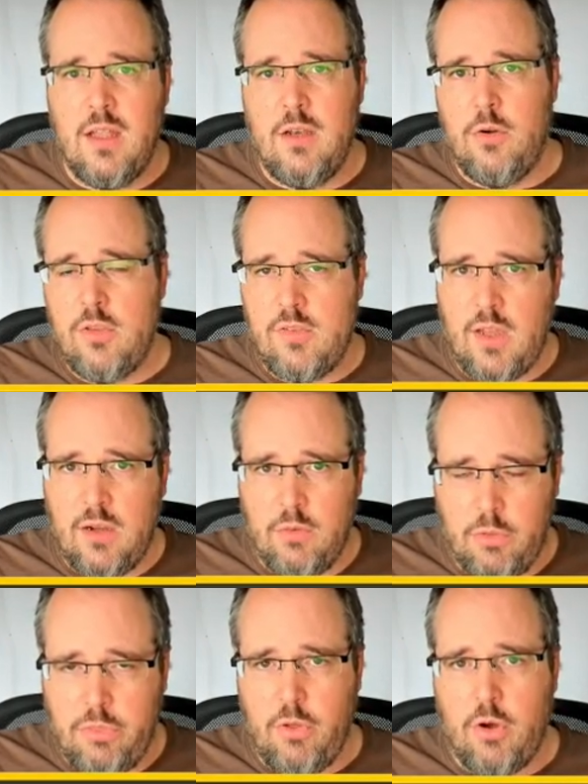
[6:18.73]
Alerts are
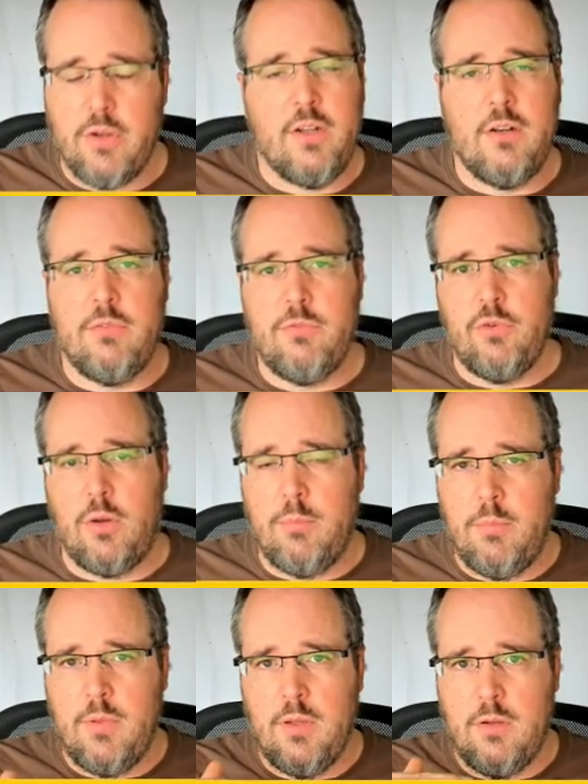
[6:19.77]
orthogonal
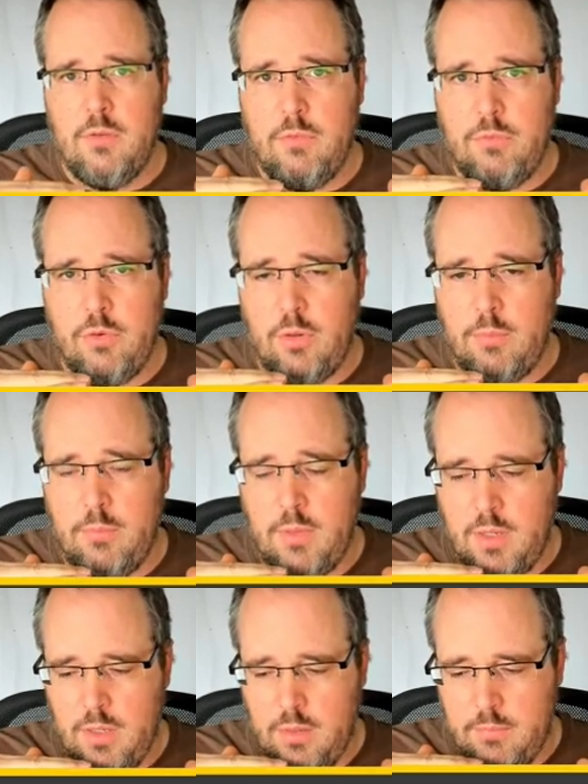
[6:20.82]
from from
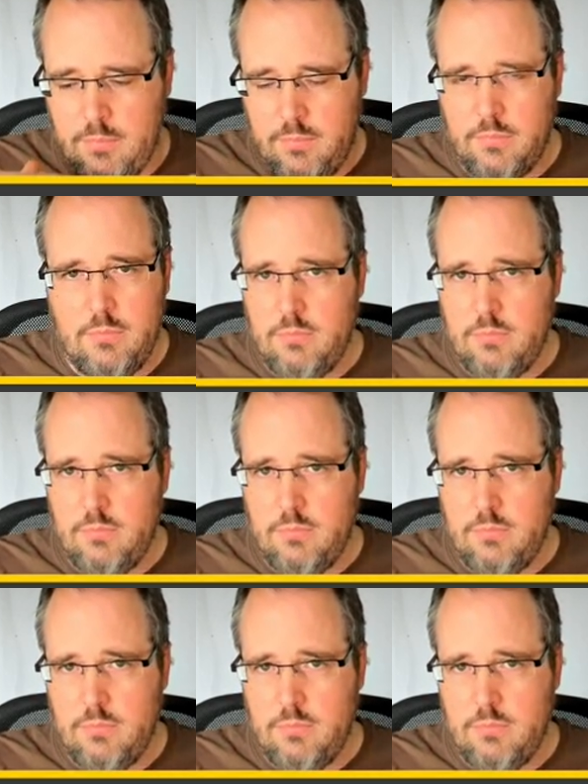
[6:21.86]
um,